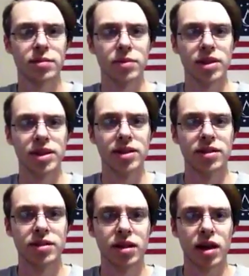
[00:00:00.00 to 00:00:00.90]
But
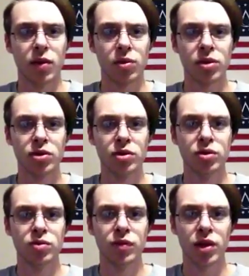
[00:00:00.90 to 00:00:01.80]
I want to
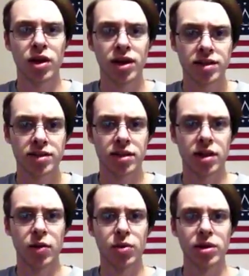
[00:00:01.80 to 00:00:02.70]
do vlogs,
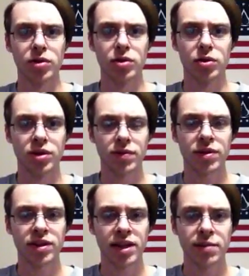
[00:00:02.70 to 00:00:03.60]
I want to do
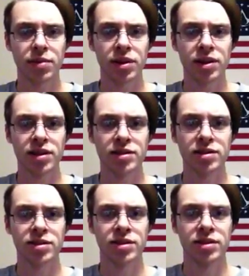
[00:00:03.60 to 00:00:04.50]
different
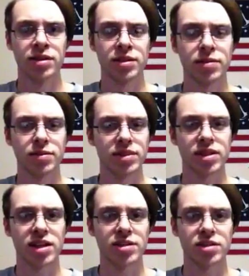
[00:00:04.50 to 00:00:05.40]
gameplays
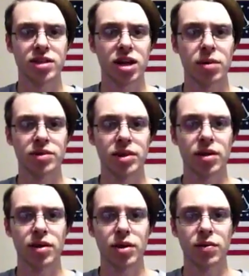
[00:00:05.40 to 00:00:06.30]
besides just
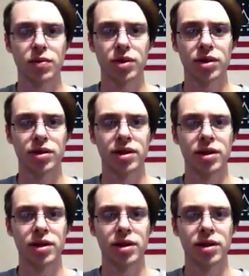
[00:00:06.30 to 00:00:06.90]
commentary over it.